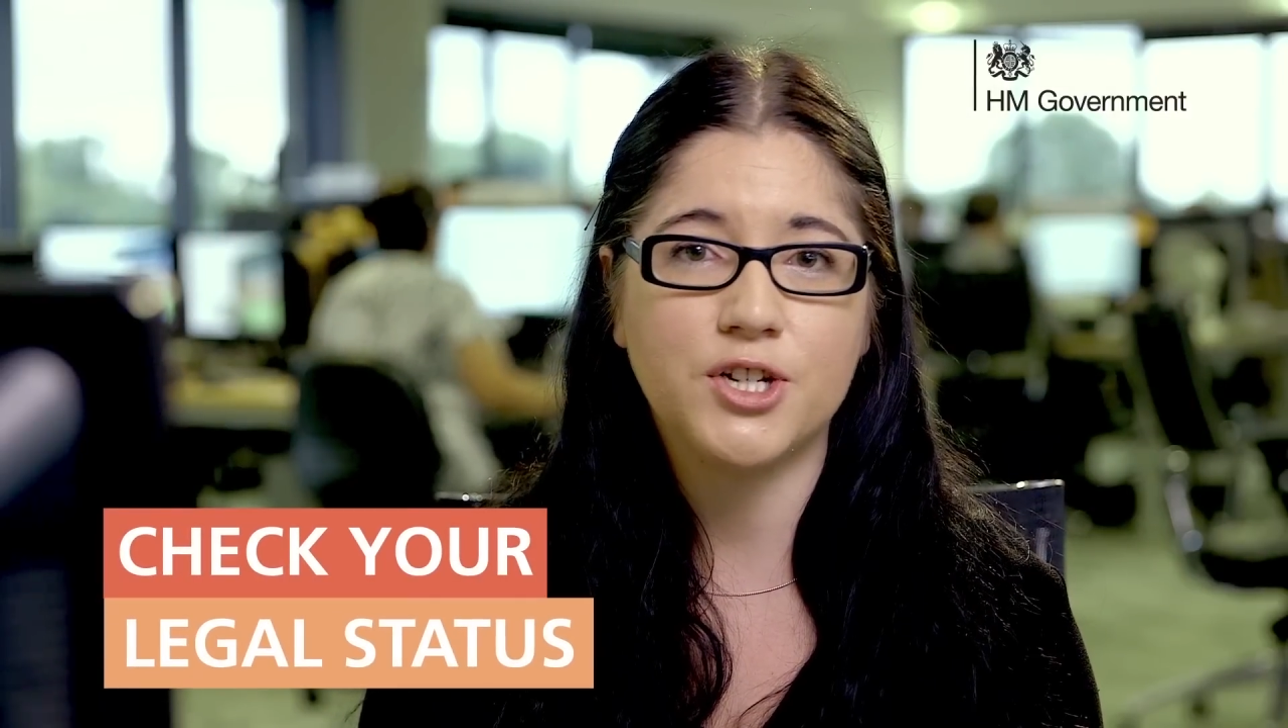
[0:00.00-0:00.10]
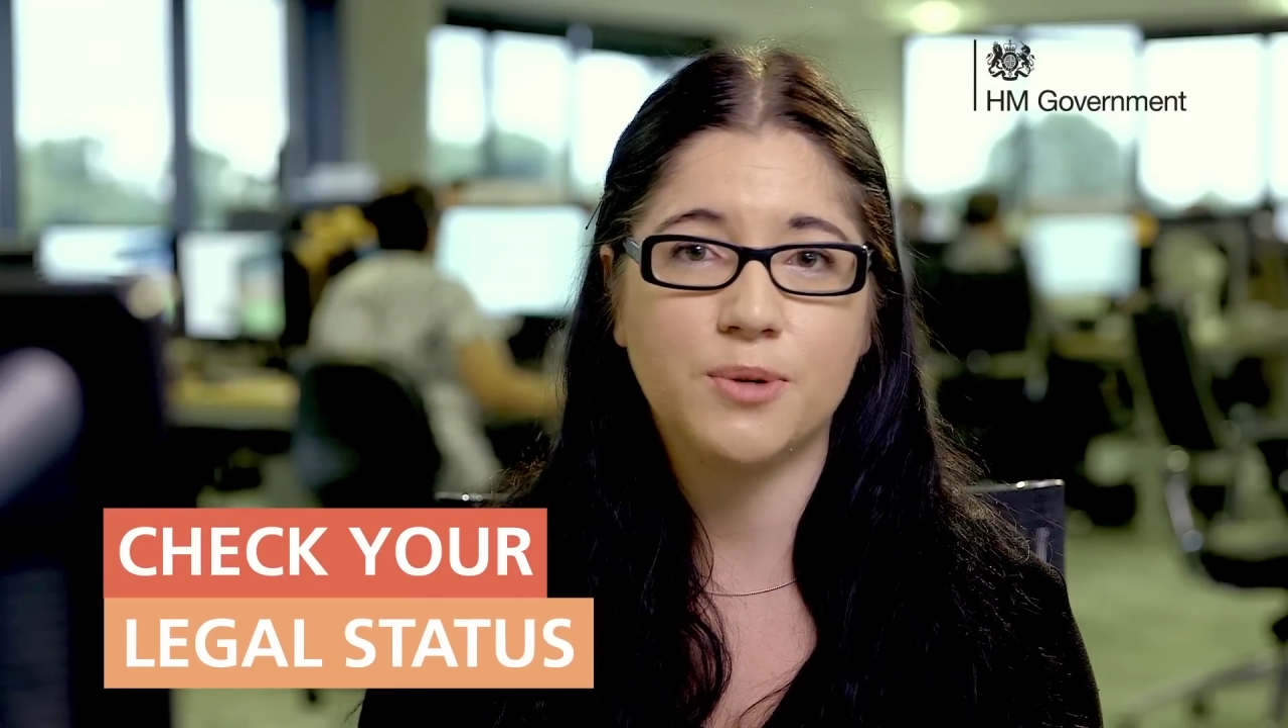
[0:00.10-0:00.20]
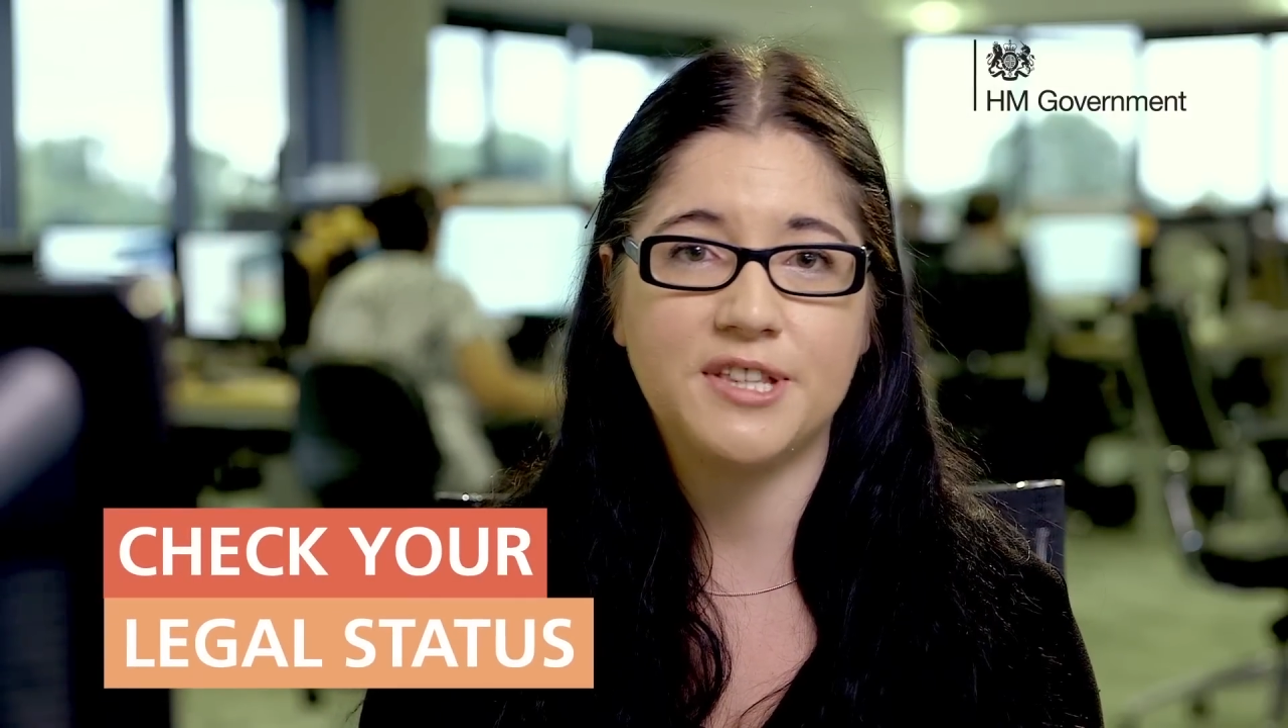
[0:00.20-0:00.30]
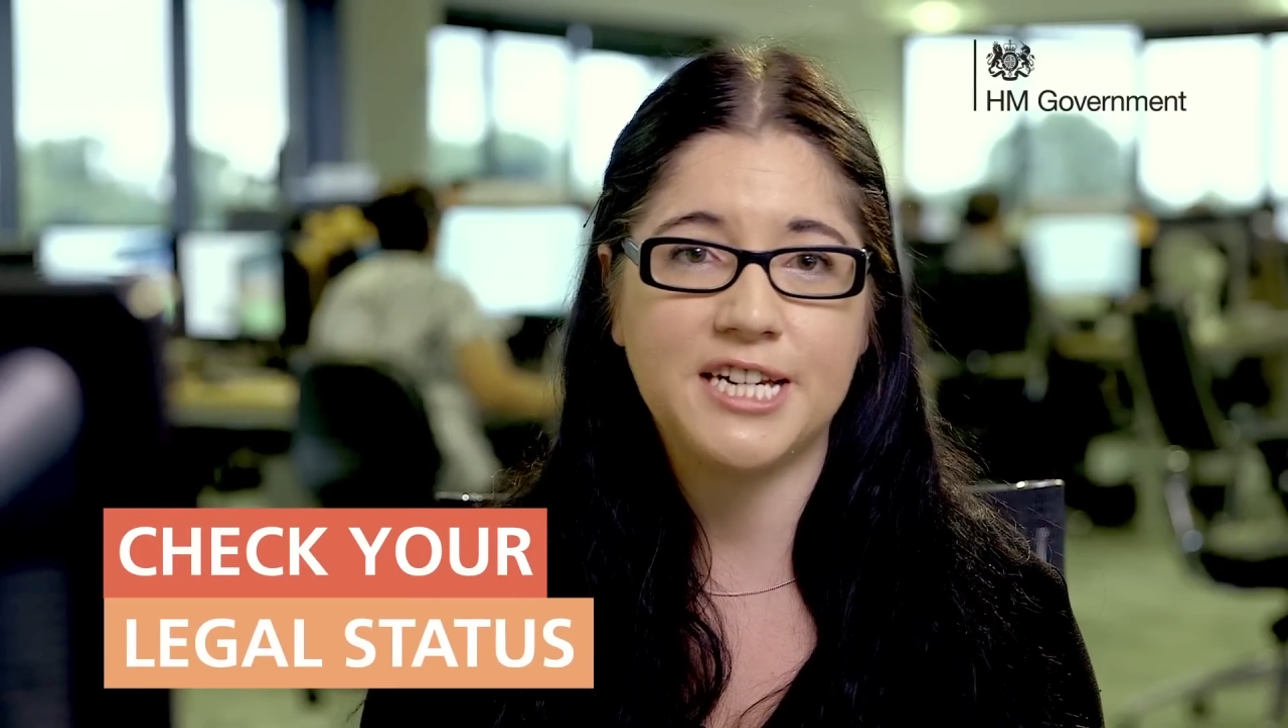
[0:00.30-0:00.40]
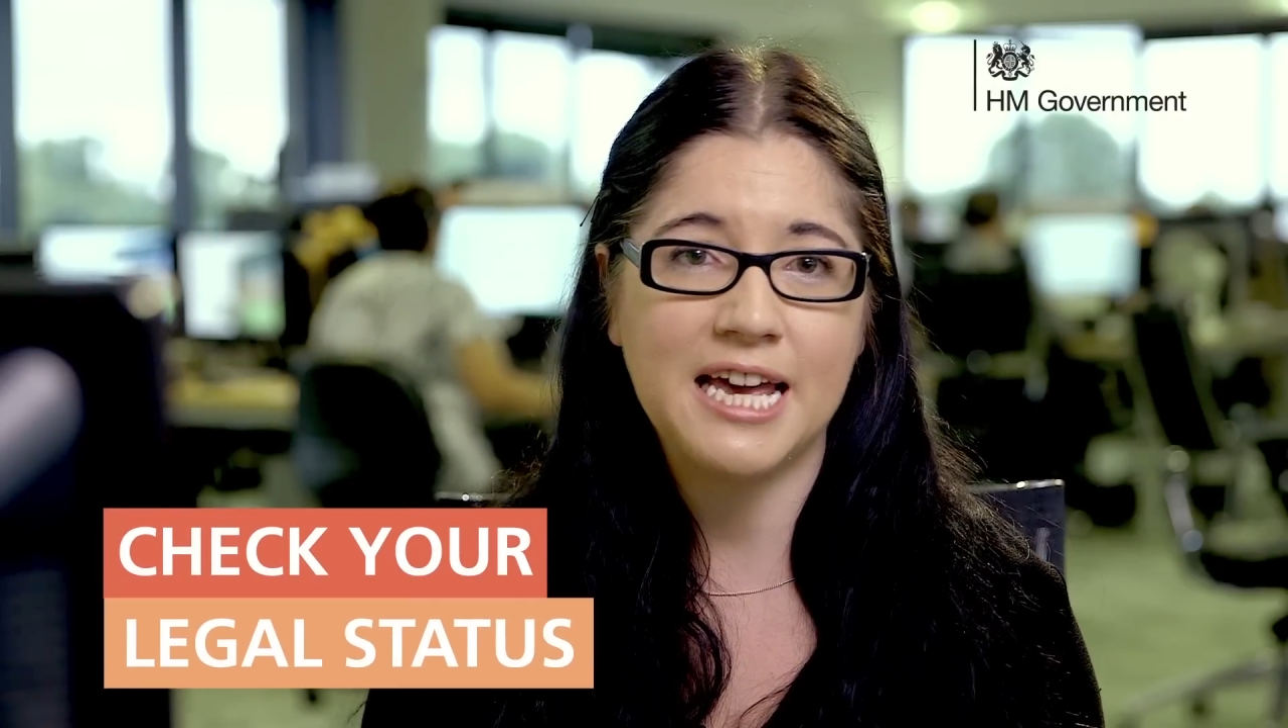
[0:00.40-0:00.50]
to
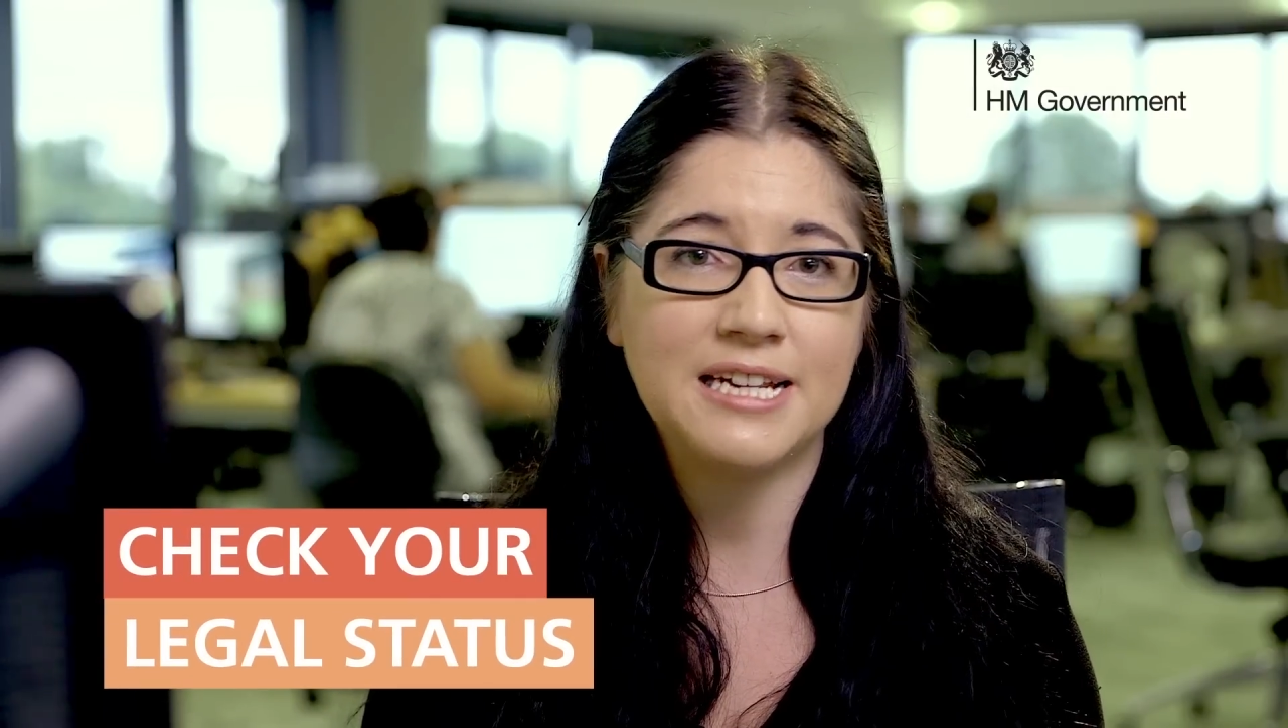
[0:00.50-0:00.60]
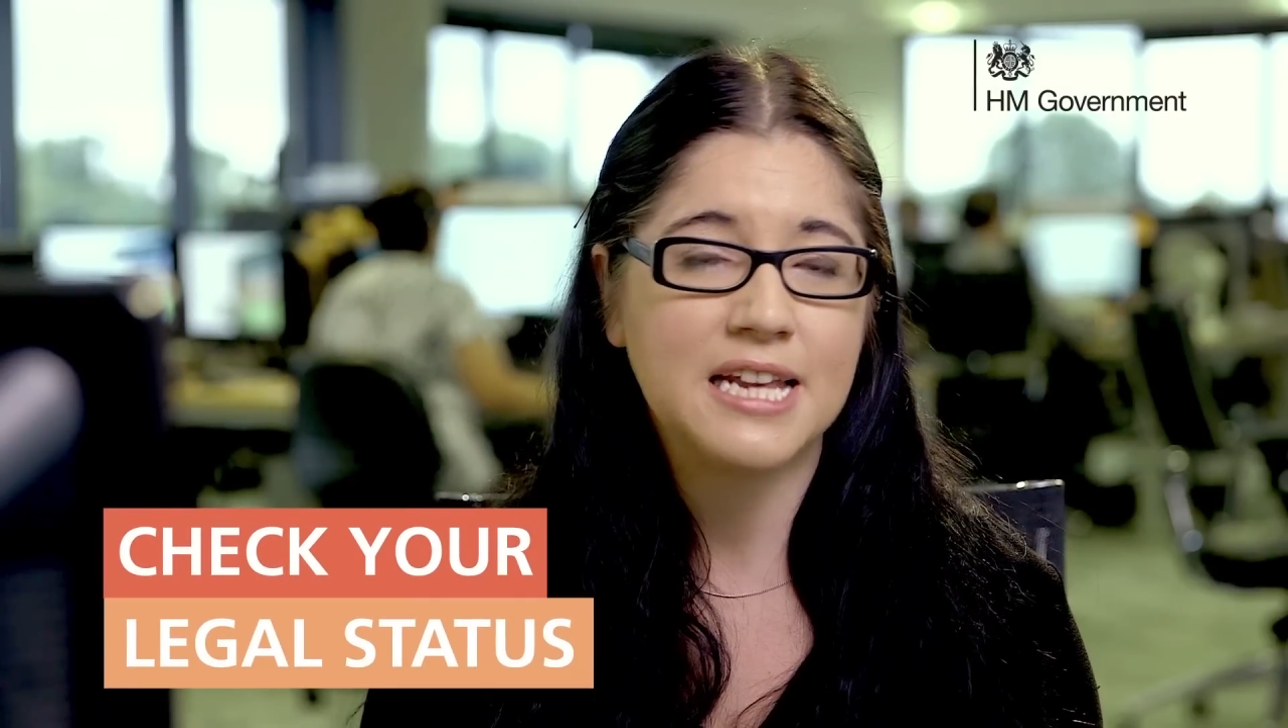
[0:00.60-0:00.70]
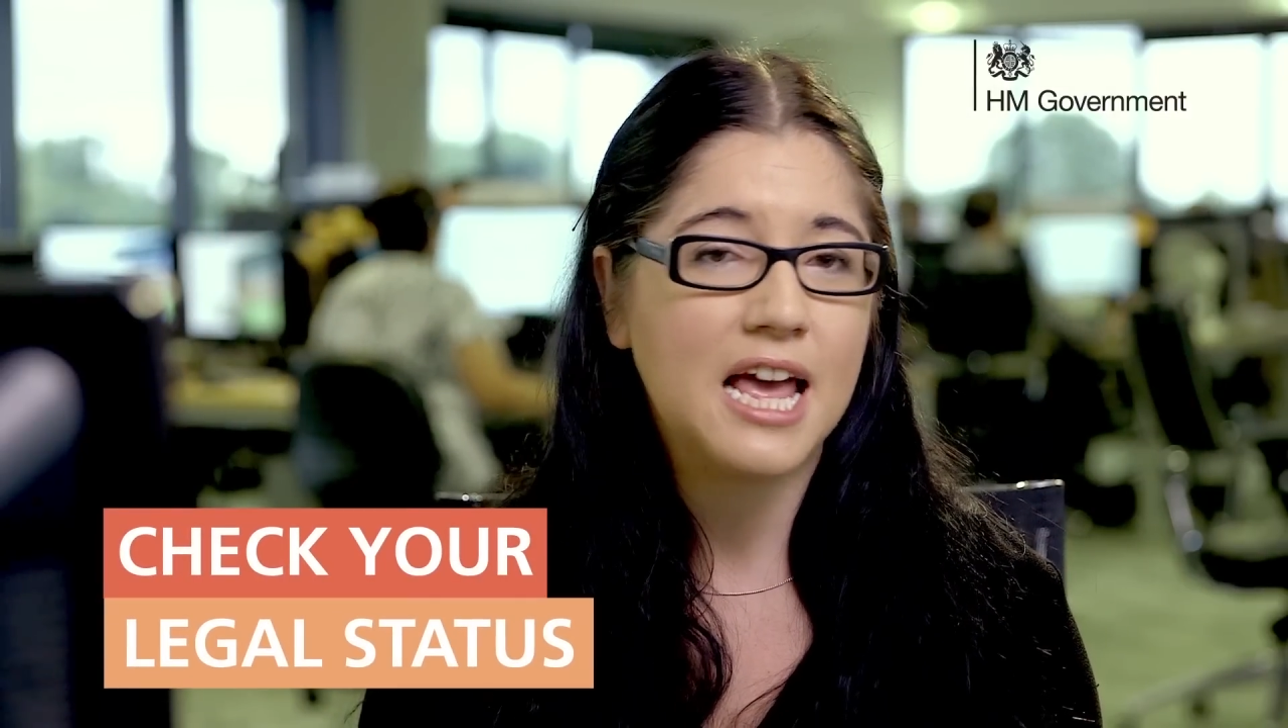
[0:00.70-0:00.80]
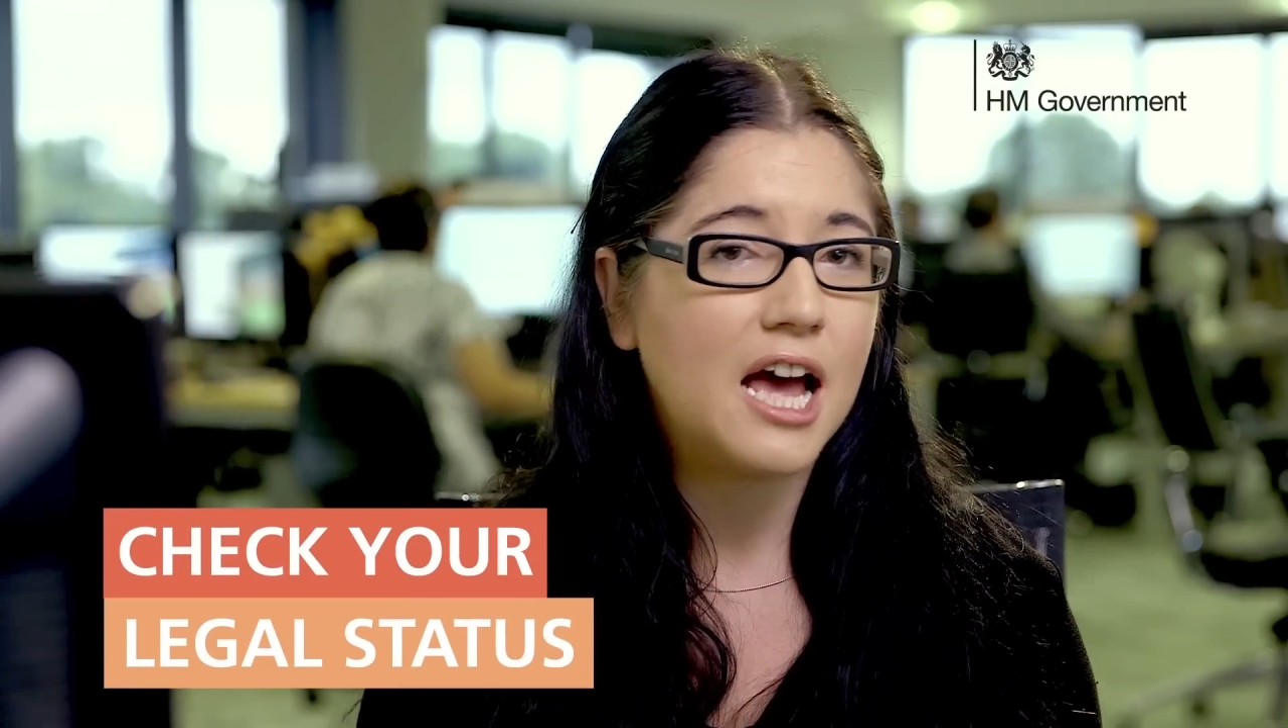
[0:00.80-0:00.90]
do with debt